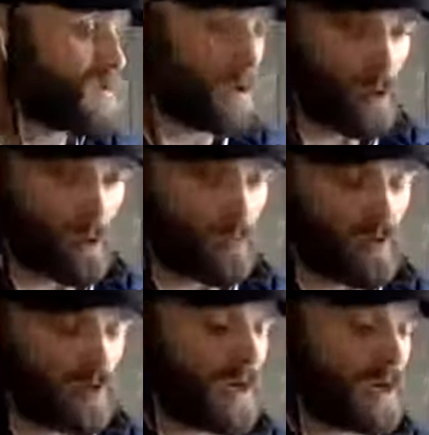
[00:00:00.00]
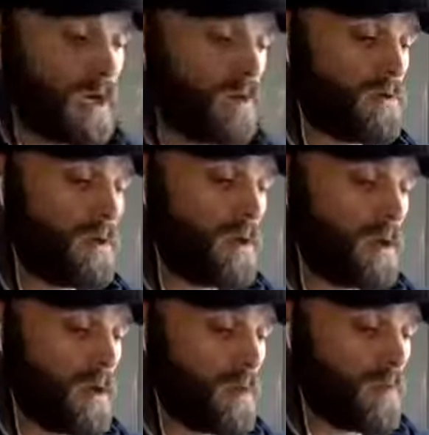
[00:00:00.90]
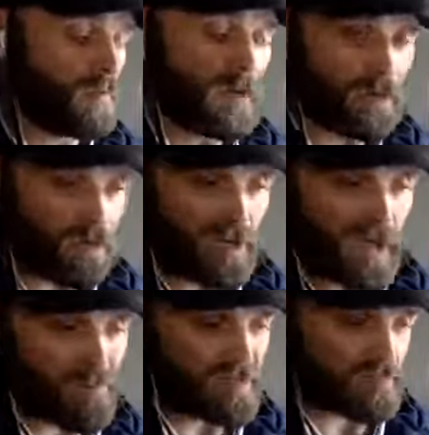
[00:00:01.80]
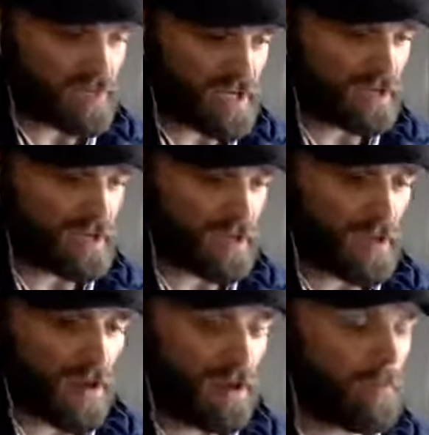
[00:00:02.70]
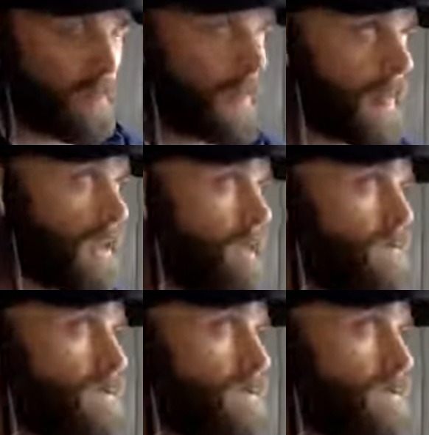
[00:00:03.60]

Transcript: none are good but God alone. But my good name as it pertains to law, to